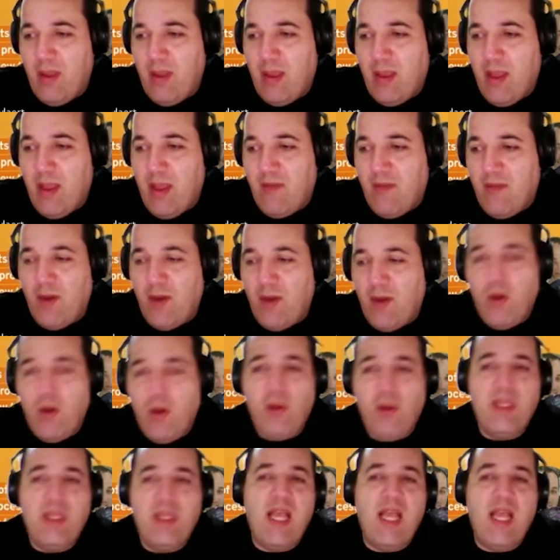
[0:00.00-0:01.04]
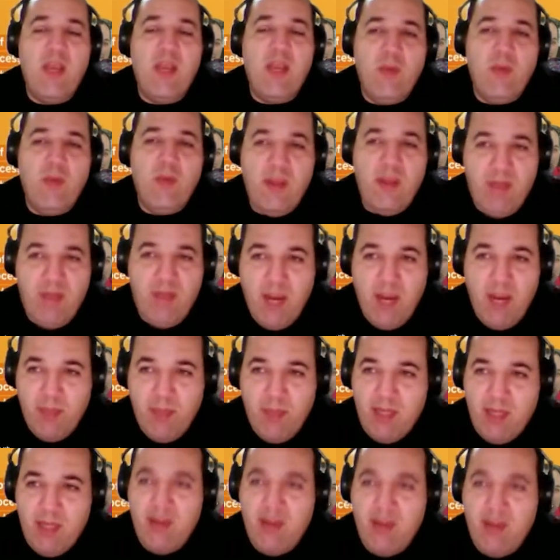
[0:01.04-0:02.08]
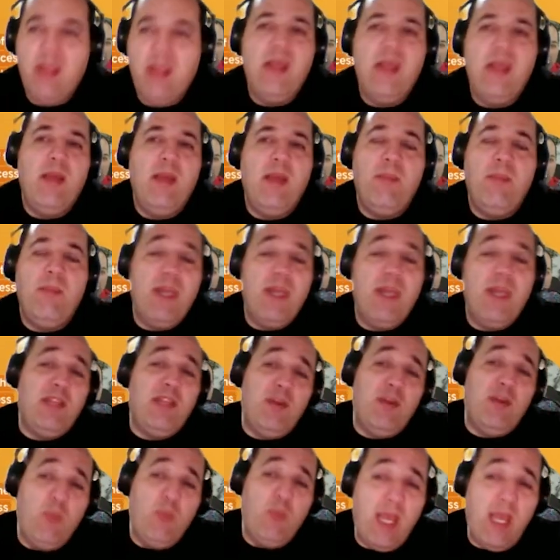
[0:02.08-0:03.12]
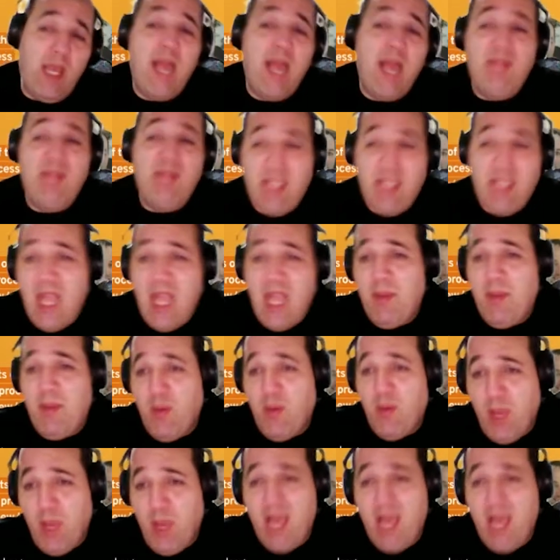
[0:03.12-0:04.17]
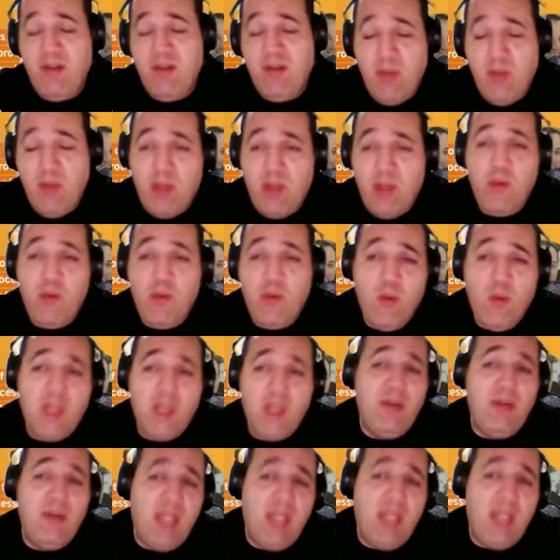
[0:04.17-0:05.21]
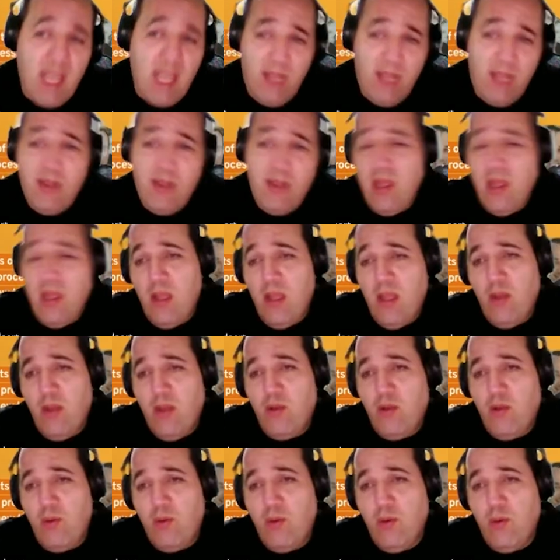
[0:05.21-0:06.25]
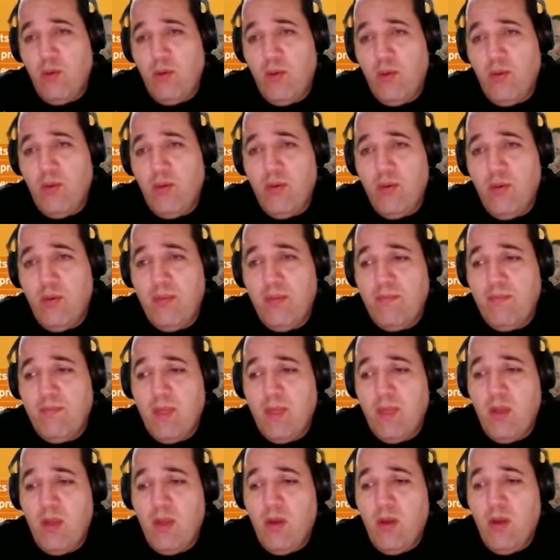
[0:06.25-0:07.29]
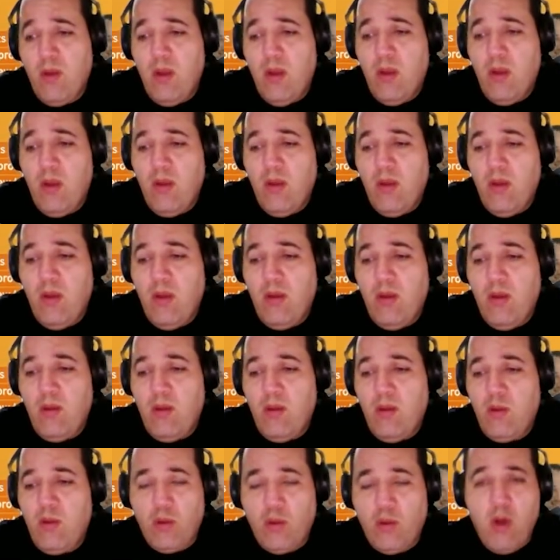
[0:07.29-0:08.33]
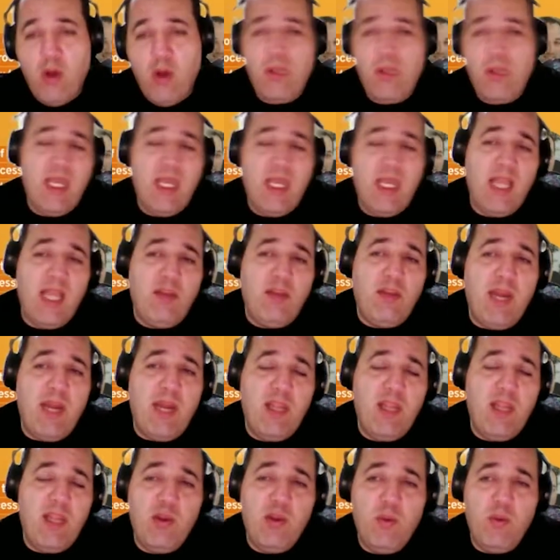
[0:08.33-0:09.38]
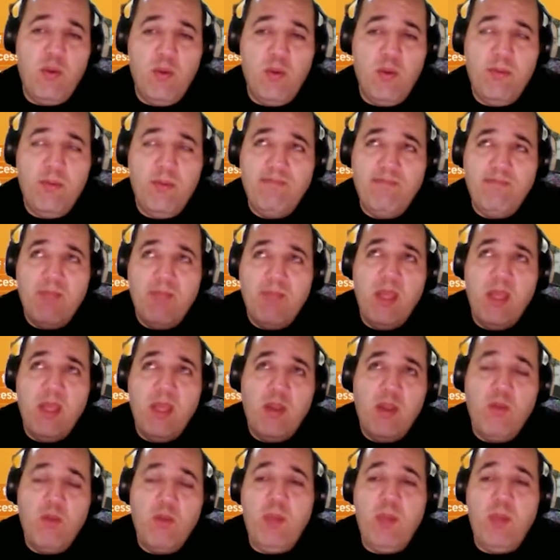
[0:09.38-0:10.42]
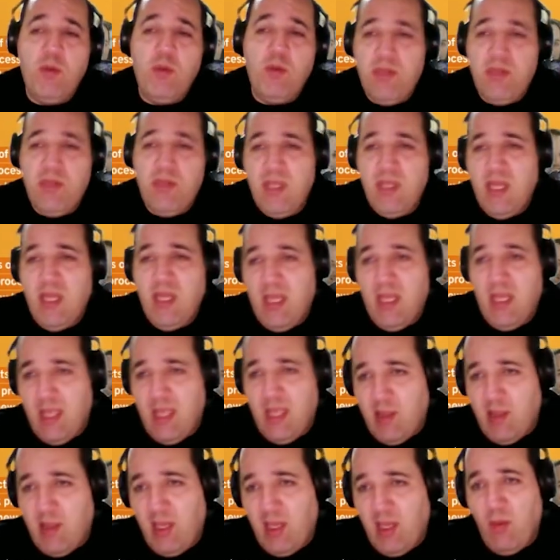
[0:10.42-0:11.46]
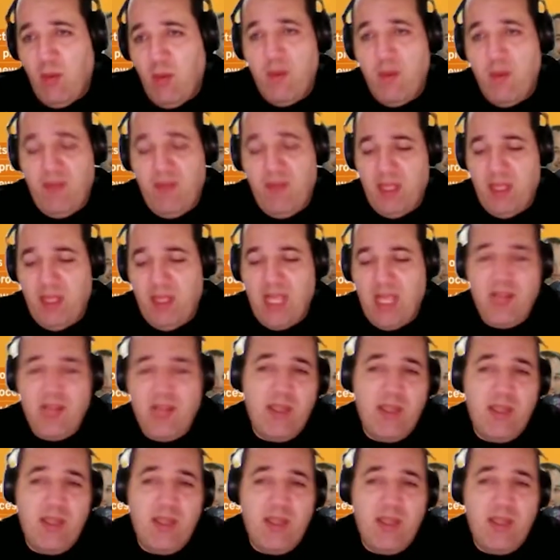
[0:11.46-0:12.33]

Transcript: a very hostile environment, but we have the time. We had those 2 or 3 days to talk and try to build the team with static.